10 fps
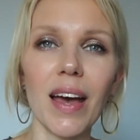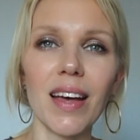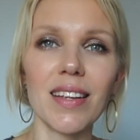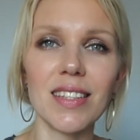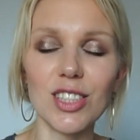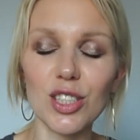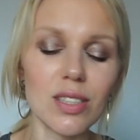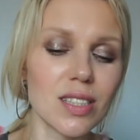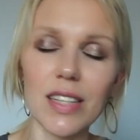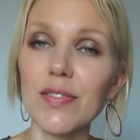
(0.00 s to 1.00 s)
and it
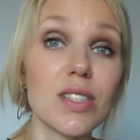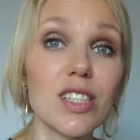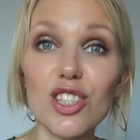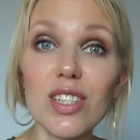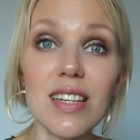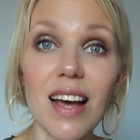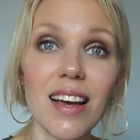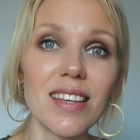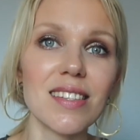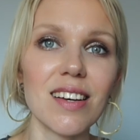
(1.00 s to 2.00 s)
just gives such a
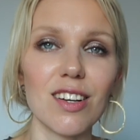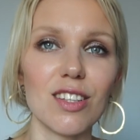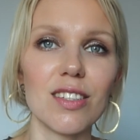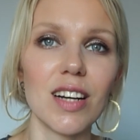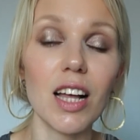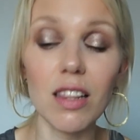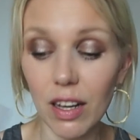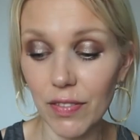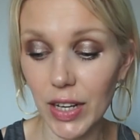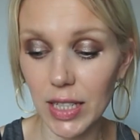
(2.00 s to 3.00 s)
nice color. I
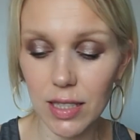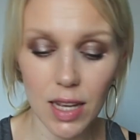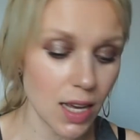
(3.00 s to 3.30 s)
love it.